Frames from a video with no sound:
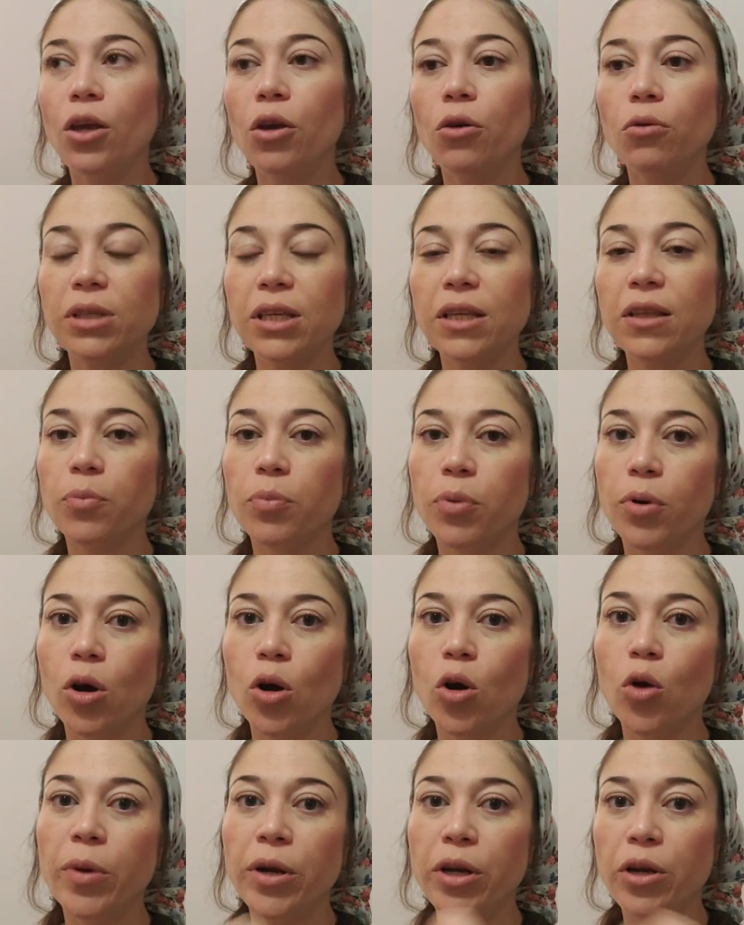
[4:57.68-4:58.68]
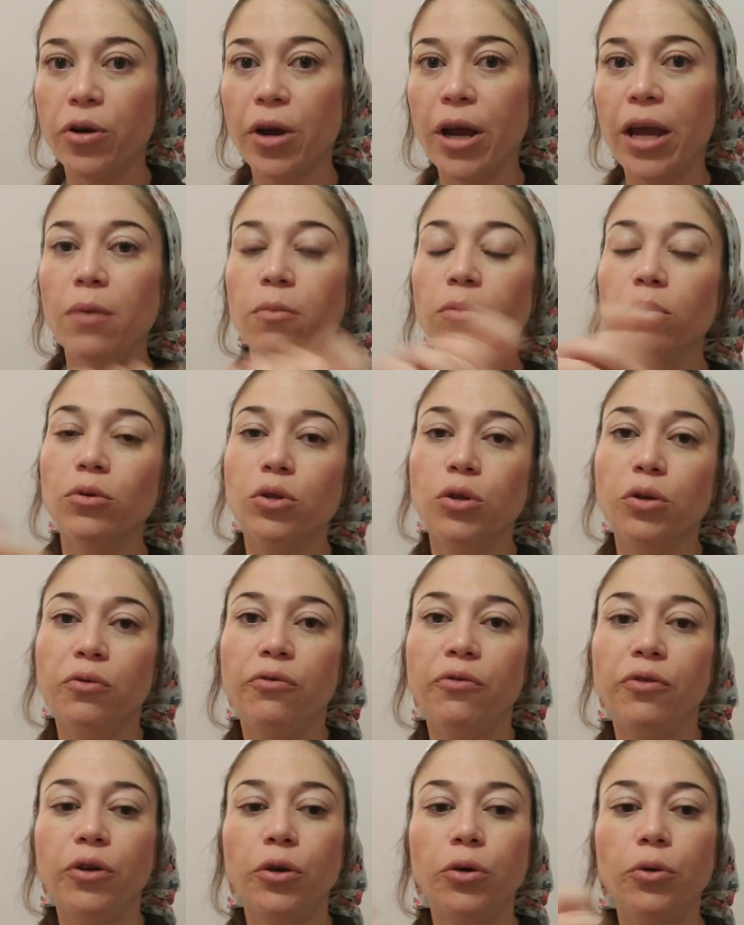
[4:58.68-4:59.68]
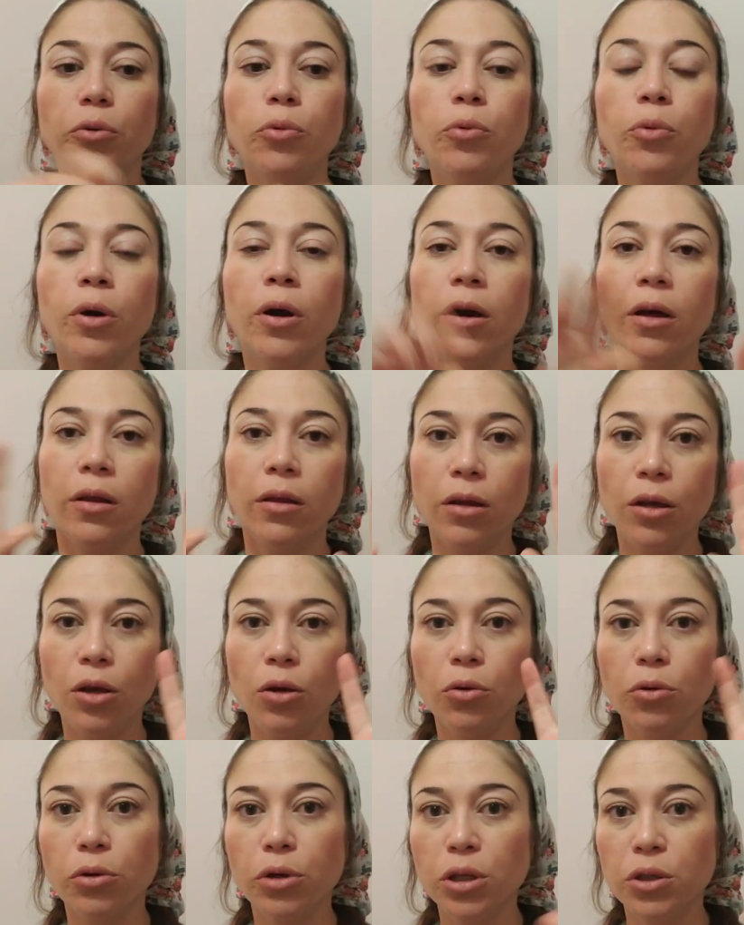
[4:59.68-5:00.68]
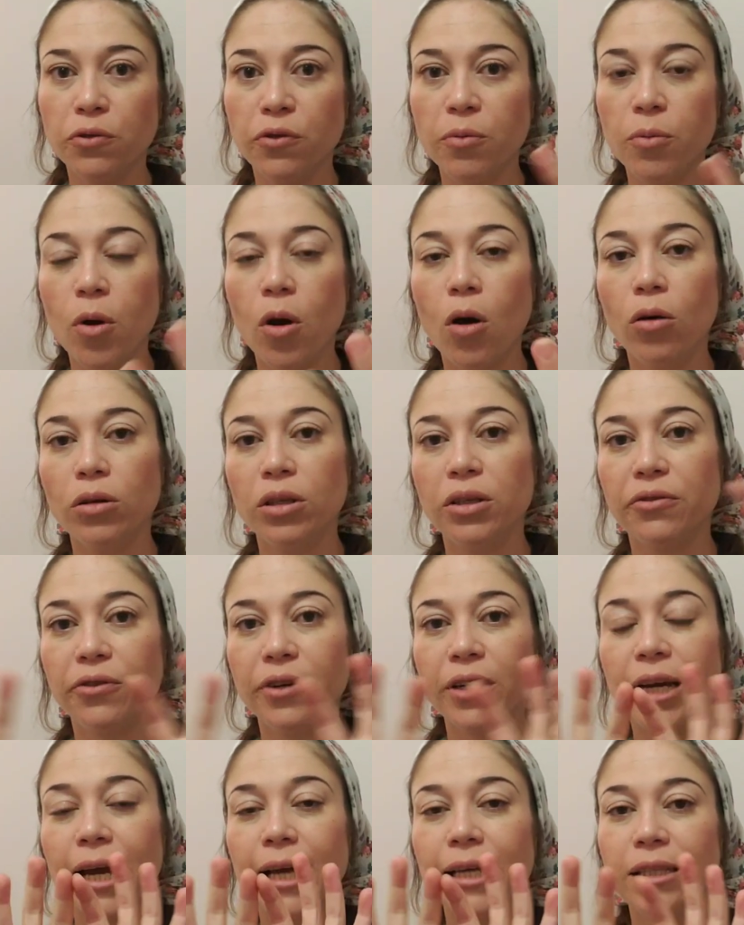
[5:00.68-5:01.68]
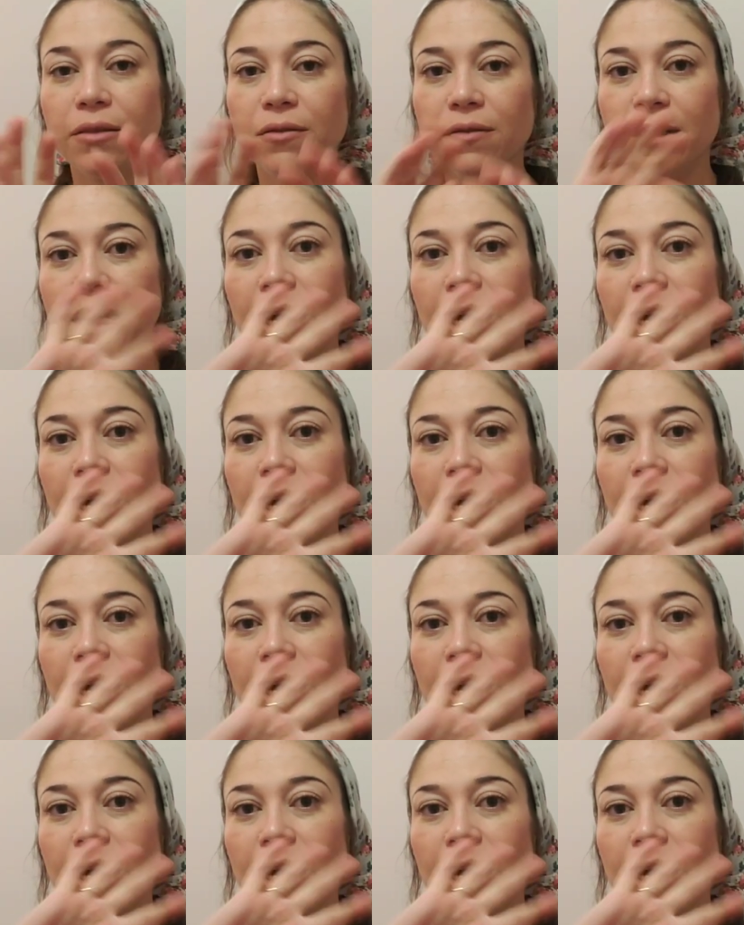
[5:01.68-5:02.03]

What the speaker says: using the probe and you're able to view the uterus from all different kinds